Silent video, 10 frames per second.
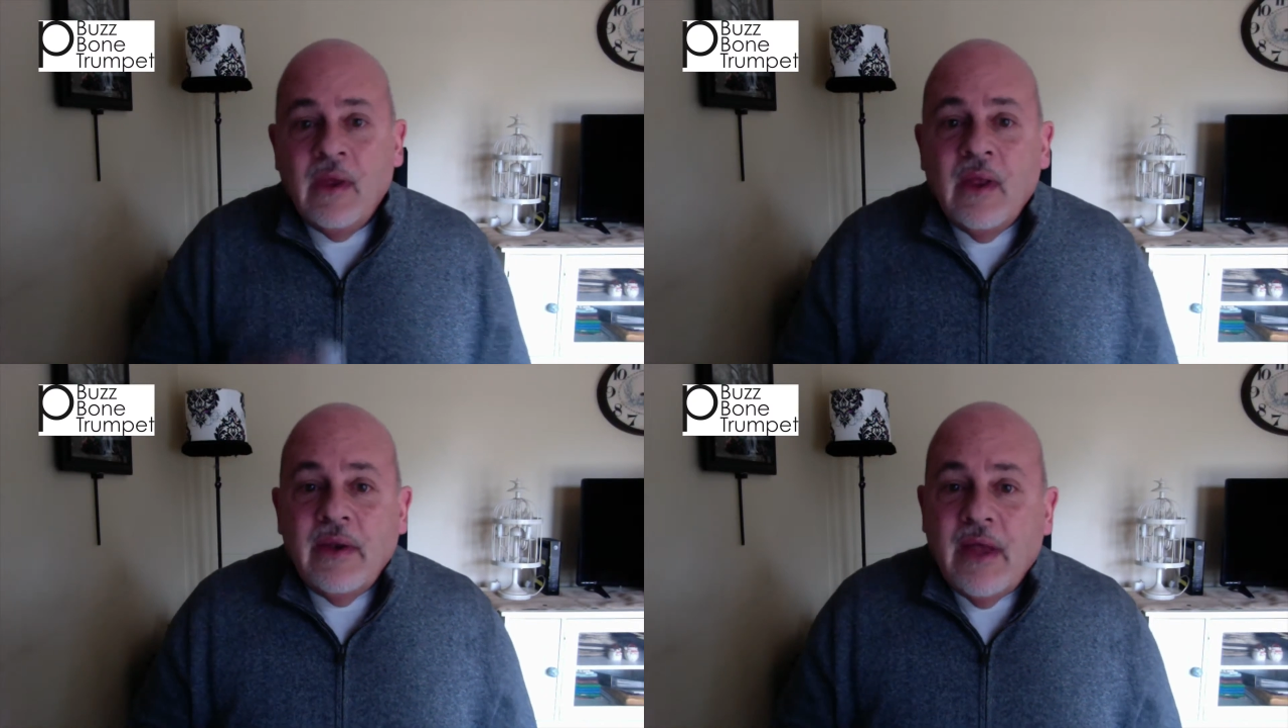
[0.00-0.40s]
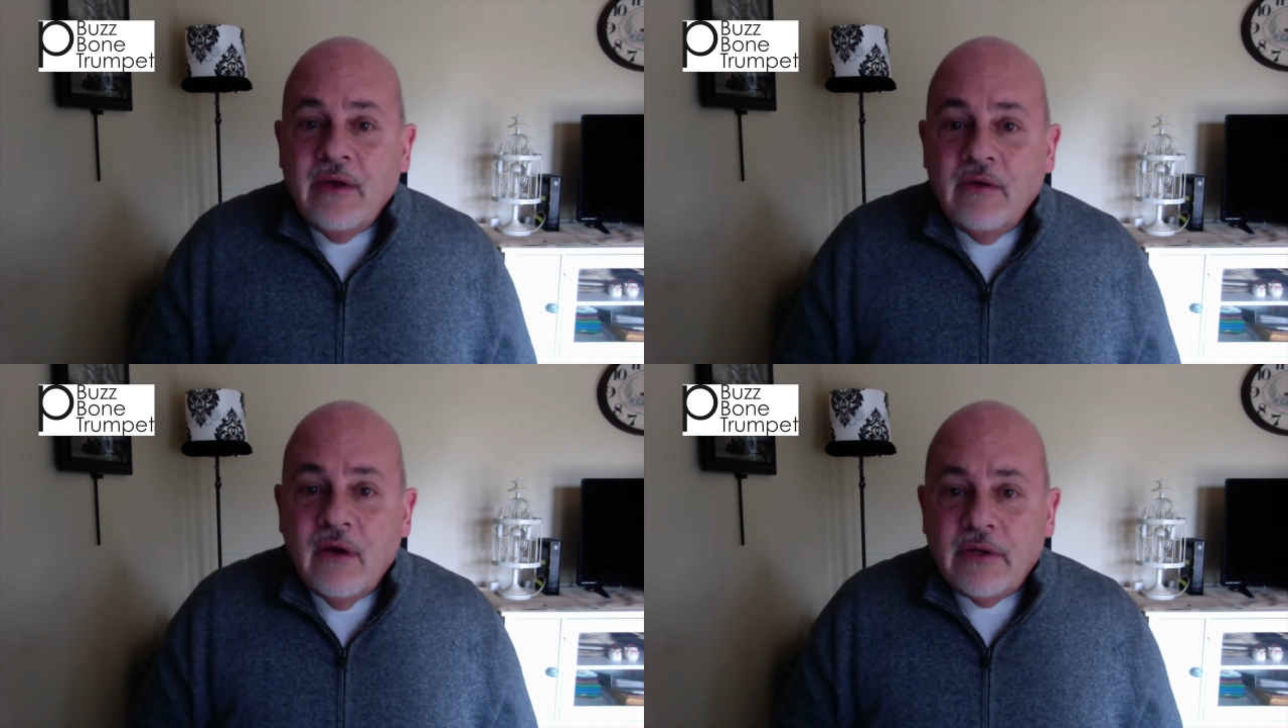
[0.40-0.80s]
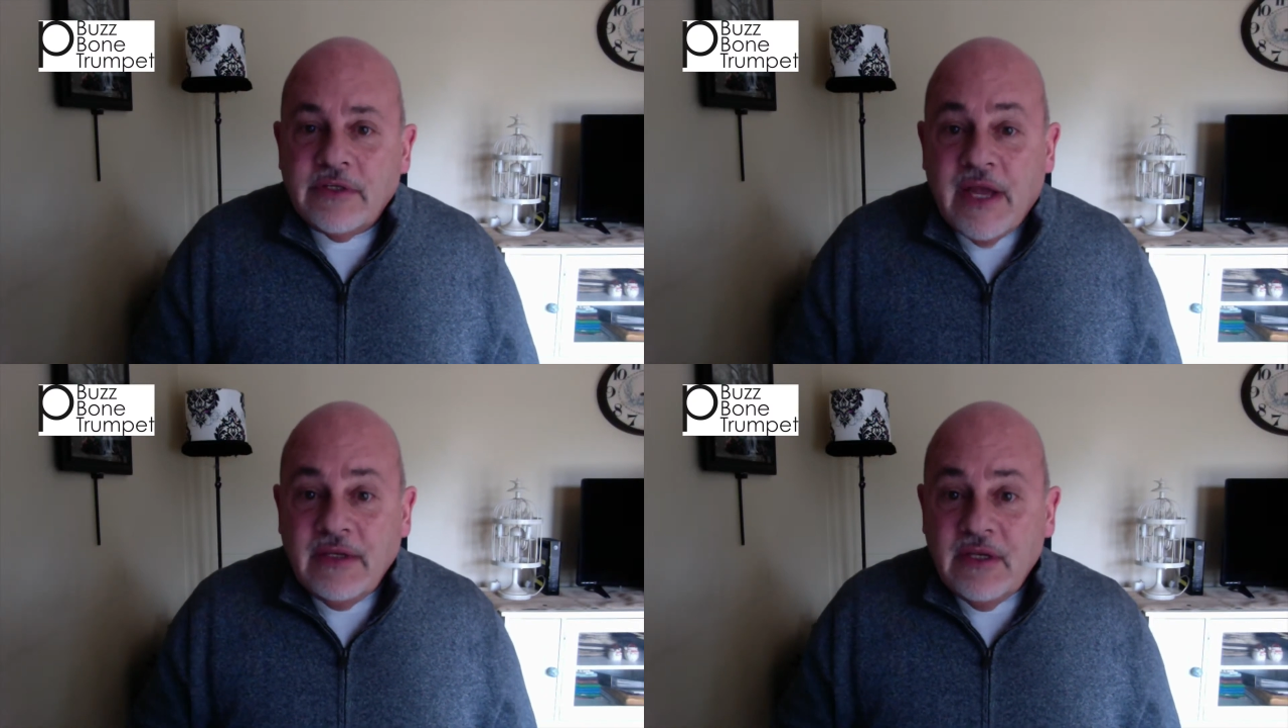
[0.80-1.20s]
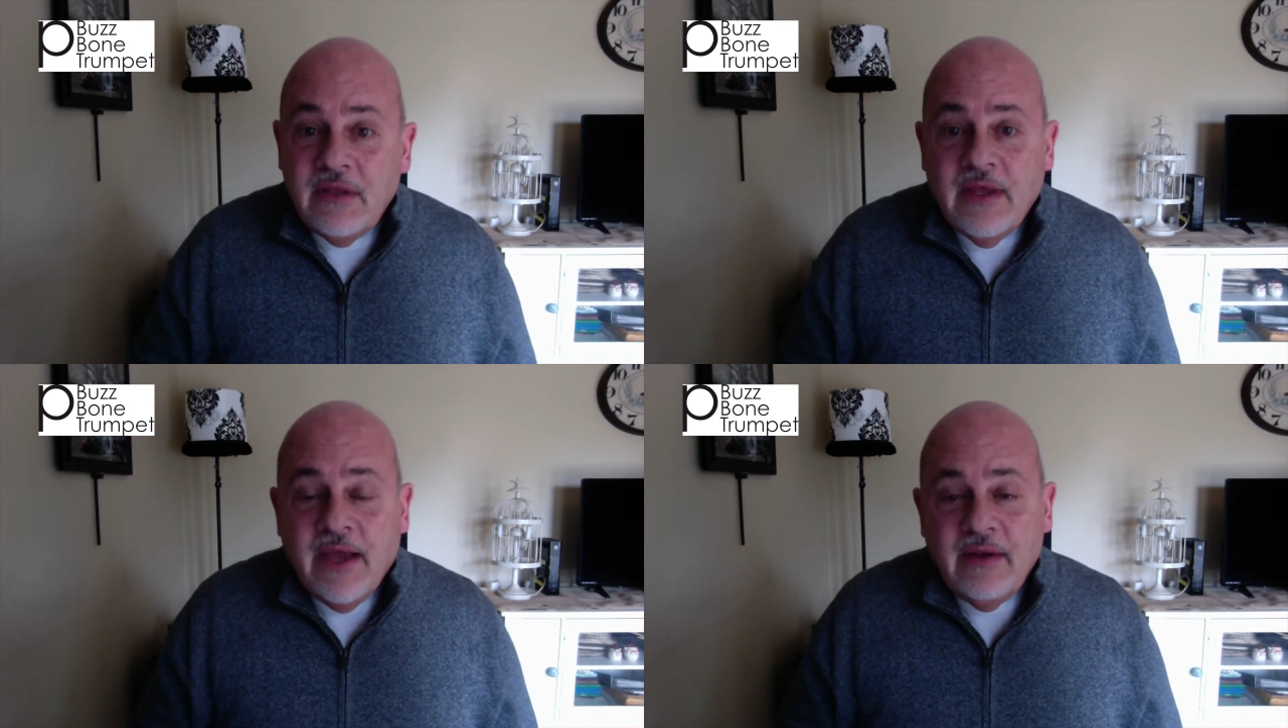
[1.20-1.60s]
Now you'll notice I did
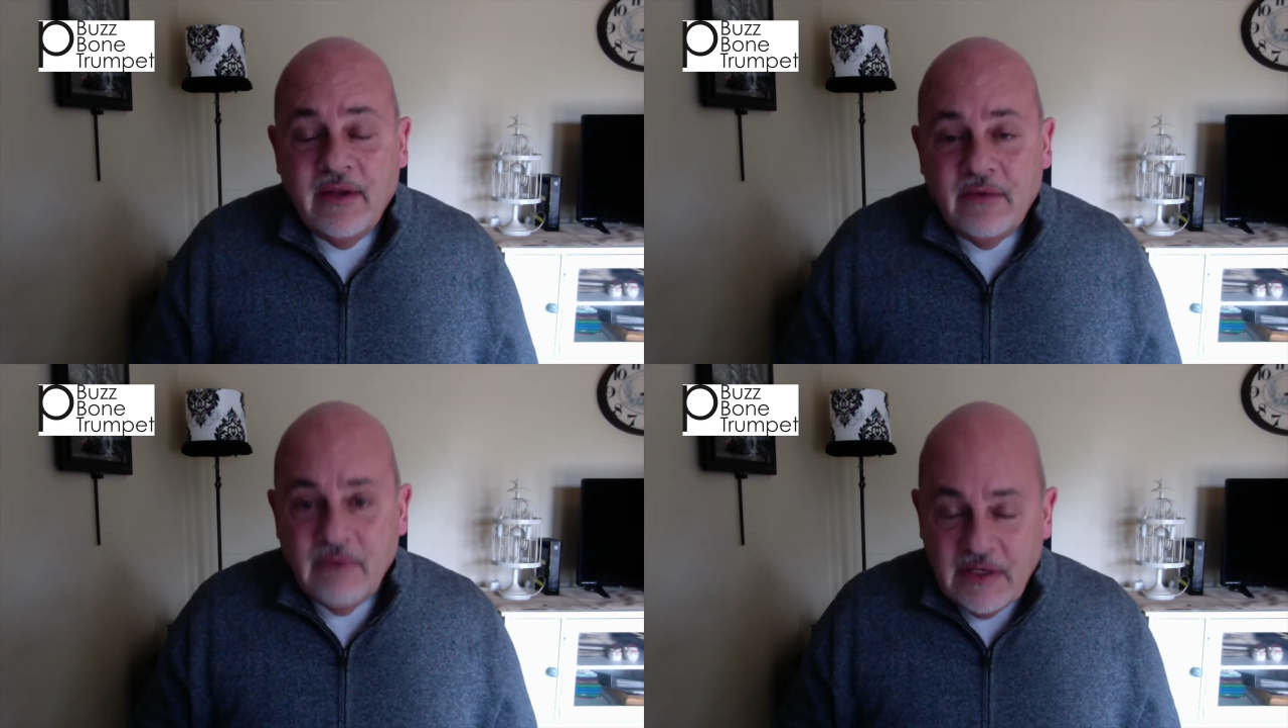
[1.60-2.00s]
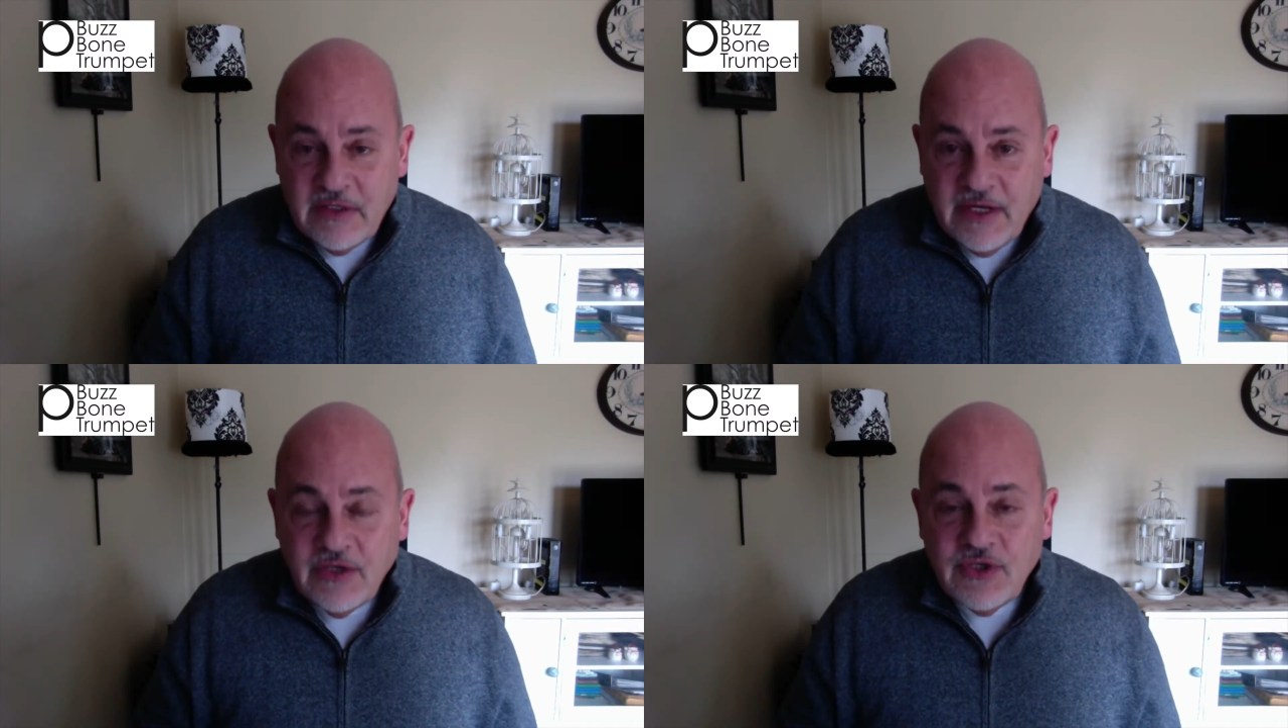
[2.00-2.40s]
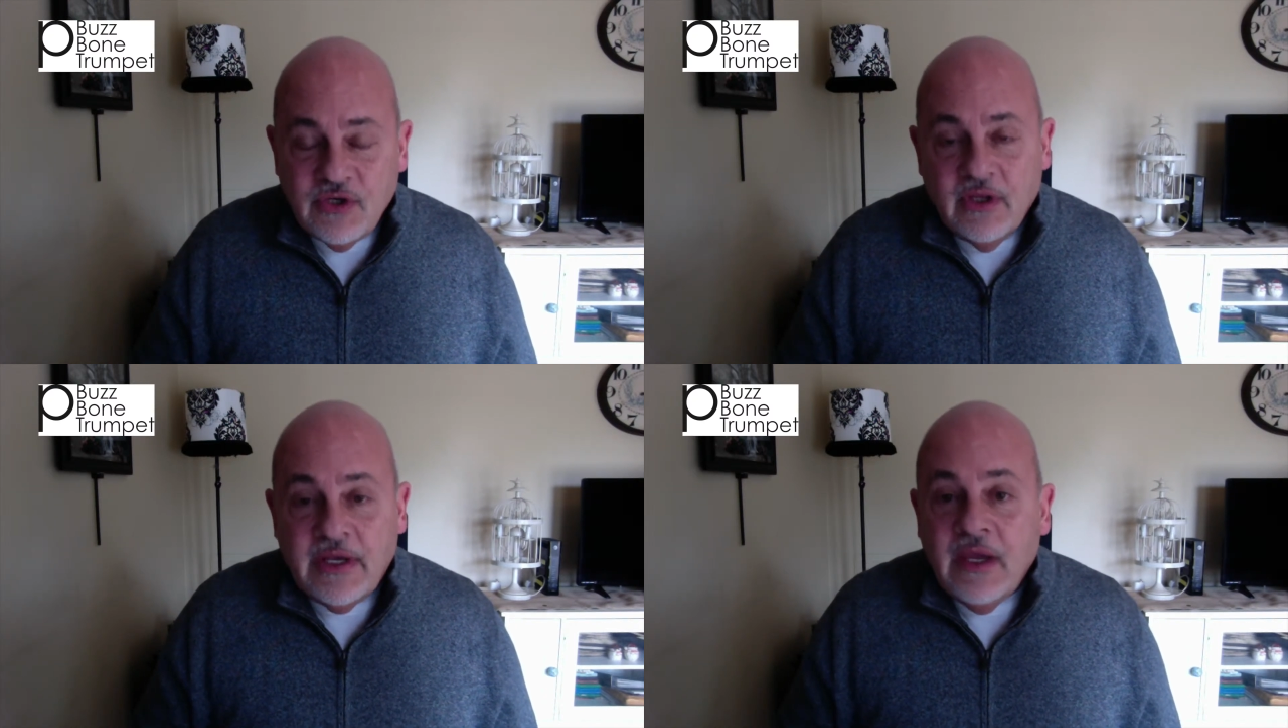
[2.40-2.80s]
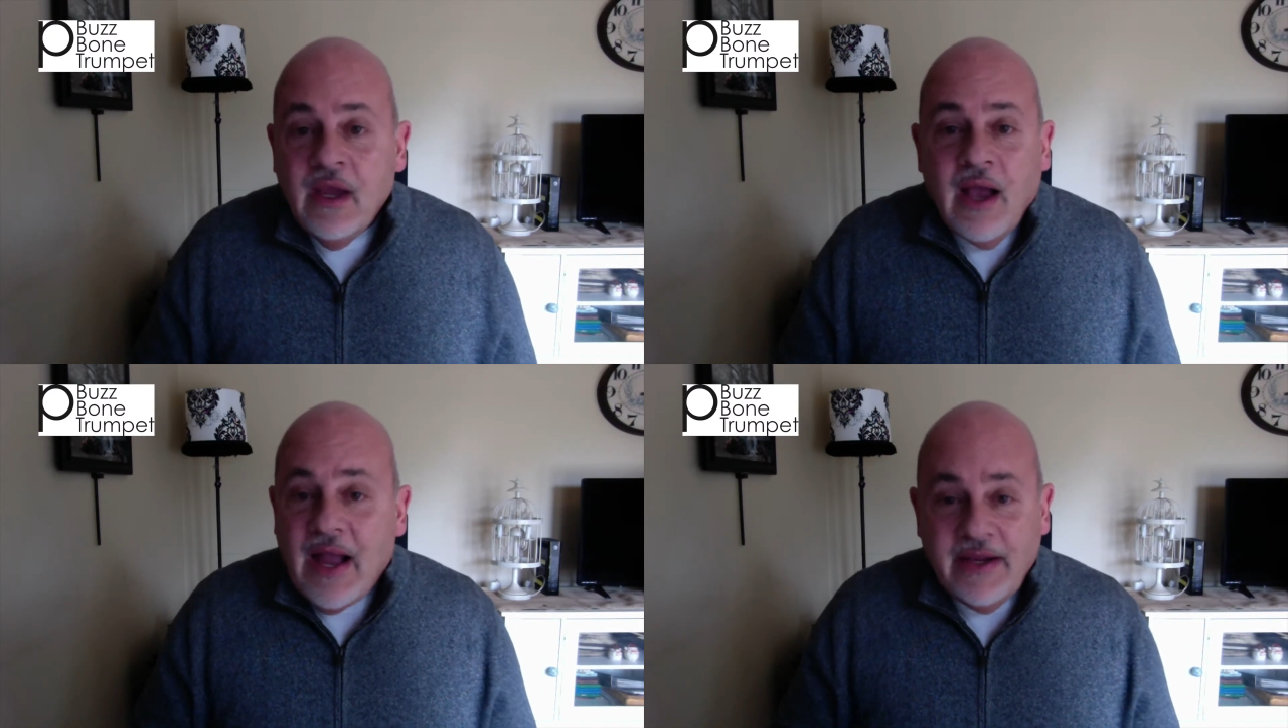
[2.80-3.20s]
that, and intentionally
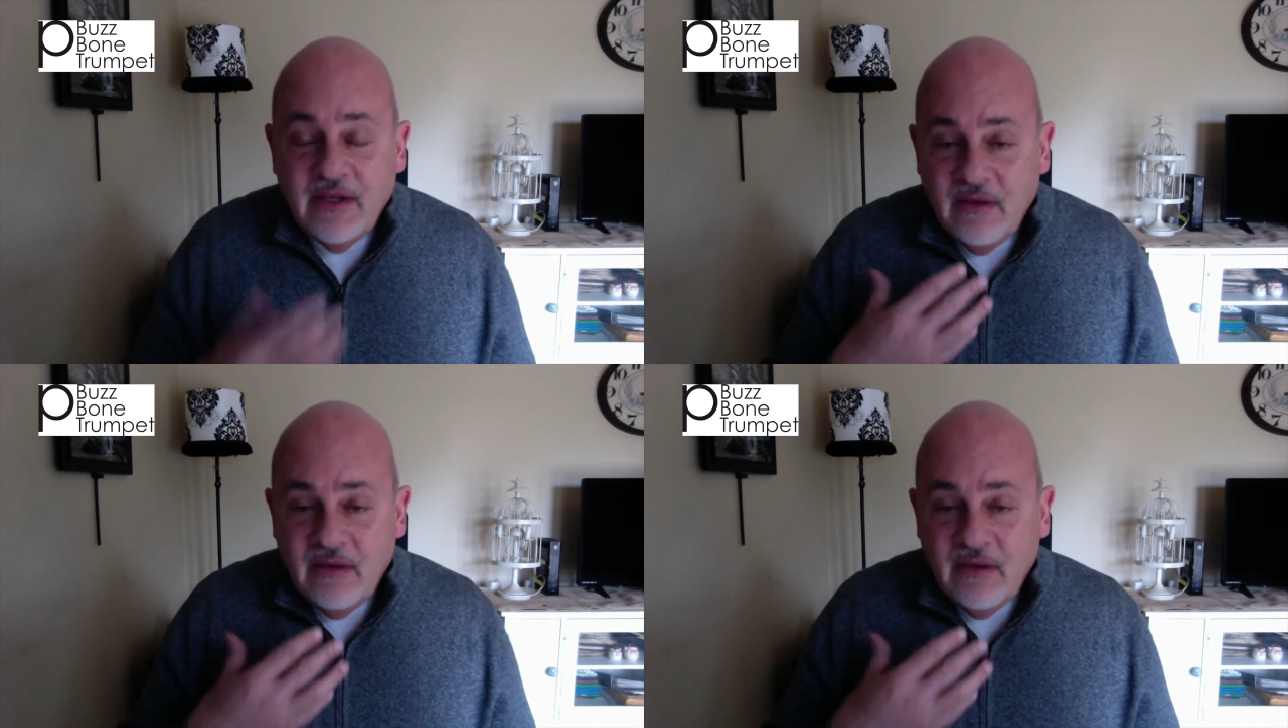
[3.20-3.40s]
I didn't